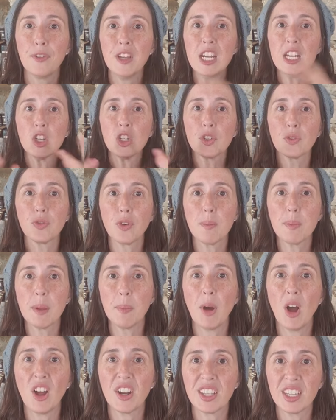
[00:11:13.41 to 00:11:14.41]
finished from
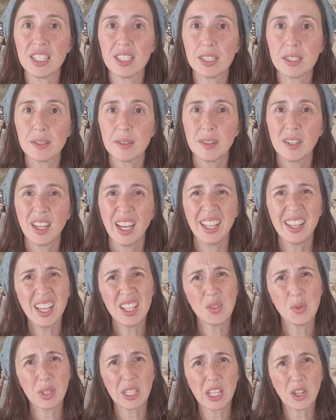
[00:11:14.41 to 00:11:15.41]
the bodies.
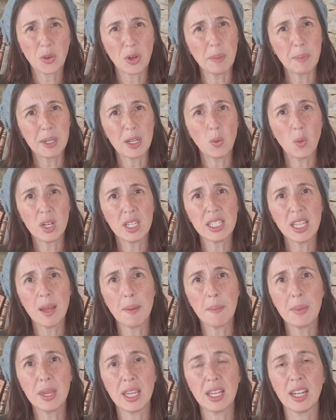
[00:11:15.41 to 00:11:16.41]
And that's really cryptic. What does
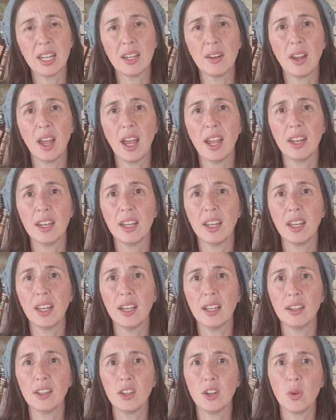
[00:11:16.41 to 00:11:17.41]
that mean?
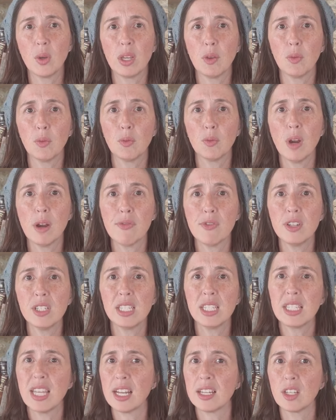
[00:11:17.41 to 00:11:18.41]
And he
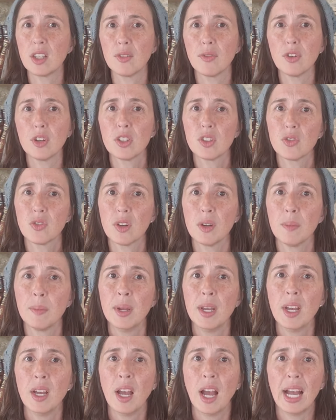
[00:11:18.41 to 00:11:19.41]
references that to the verse
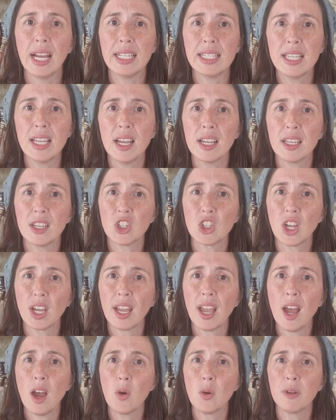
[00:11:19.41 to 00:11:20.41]
from Isaiah,
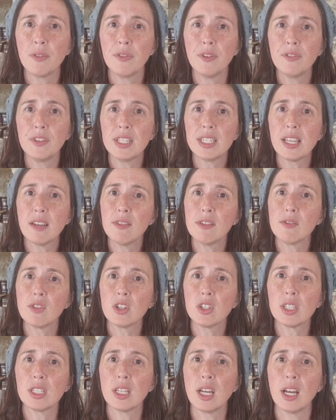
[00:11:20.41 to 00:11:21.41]
Yeshayahu in 57
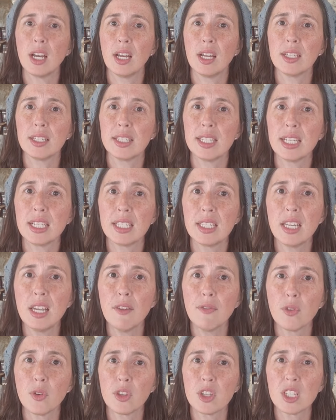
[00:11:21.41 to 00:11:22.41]
verse
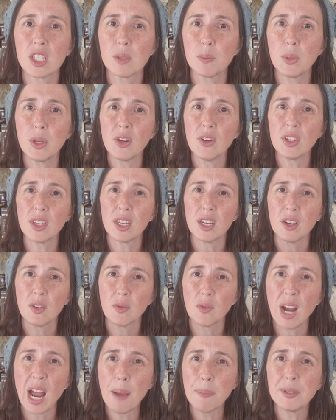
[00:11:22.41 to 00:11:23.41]
16, for the spirit that
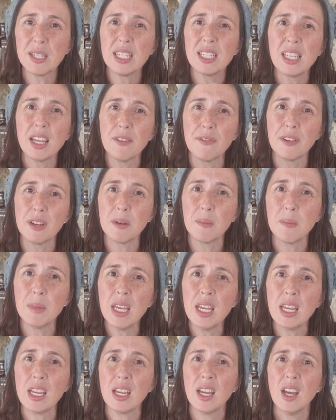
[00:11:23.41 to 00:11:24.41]
enwraps itself in
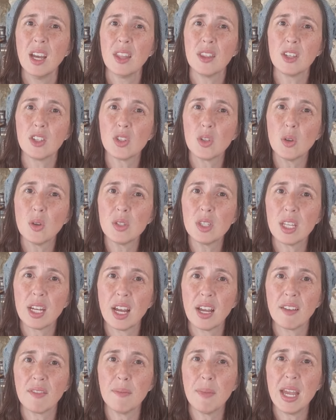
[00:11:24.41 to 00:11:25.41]
me, the souls
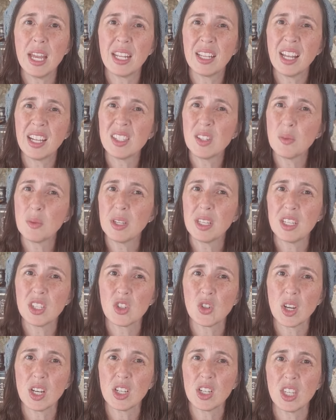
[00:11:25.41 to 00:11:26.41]
that I have made. And that's a really
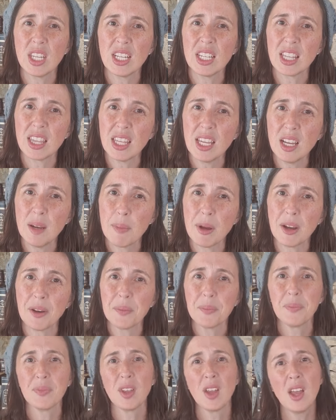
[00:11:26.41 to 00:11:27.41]
strange thing to think
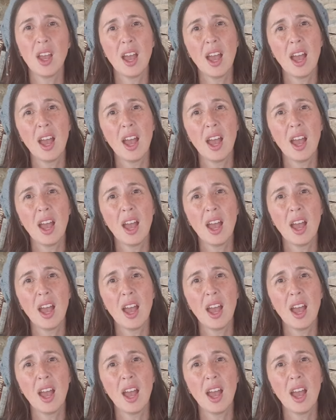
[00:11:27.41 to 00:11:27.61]
about.